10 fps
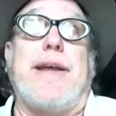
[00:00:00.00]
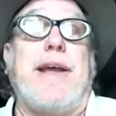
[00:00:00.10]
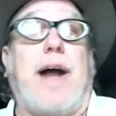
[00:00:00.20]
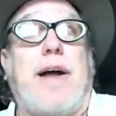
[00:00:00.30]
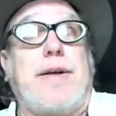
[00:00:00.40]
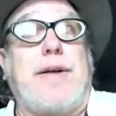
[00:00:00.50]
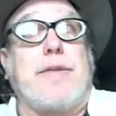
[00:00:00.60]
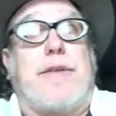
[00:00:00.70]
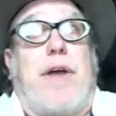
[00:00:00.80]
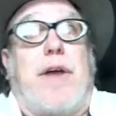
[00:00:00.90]

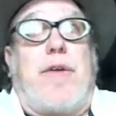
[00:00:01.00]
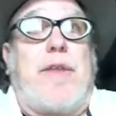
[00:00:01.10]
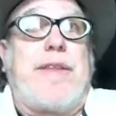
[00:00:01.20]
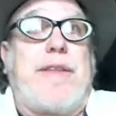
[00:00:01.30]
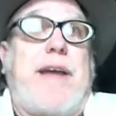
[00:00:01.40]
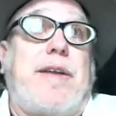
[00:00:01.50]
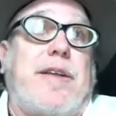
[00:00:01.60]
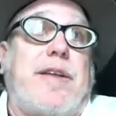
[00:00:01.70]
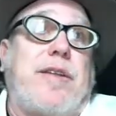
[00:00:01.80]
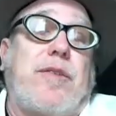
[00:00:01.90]
another thing that
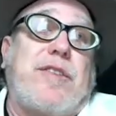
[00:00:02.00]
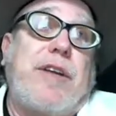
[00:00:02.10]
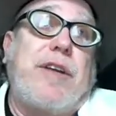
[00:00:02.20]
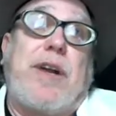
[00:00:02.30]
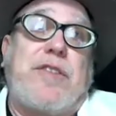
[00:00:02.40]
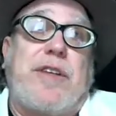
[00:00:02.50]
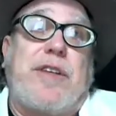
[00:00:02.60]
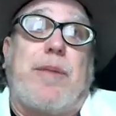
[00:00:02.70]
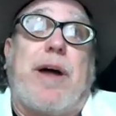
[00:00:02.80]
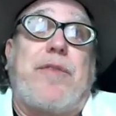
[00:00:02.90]
is
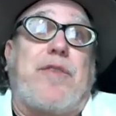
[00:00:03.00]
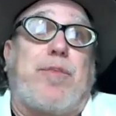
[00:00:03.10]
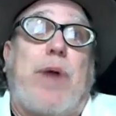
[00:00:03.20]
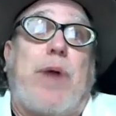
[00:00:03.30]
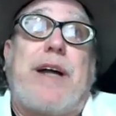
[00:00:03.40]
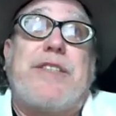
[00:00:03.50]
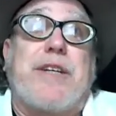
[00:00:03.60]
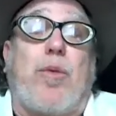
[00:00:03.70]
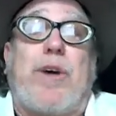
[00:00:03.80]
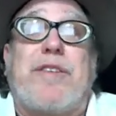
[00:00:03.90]
interesting about this
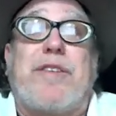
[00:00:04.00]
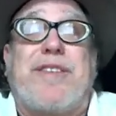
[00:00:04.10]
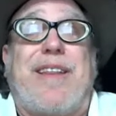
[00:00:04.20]
project was